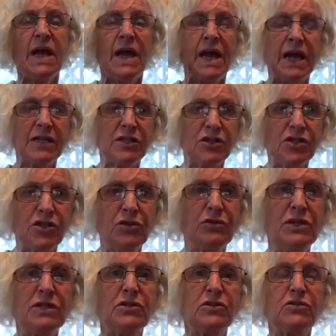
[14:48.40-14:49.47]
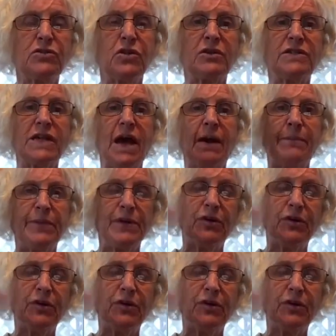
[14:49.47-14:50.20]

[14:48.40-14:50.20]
as soon as you start tapping,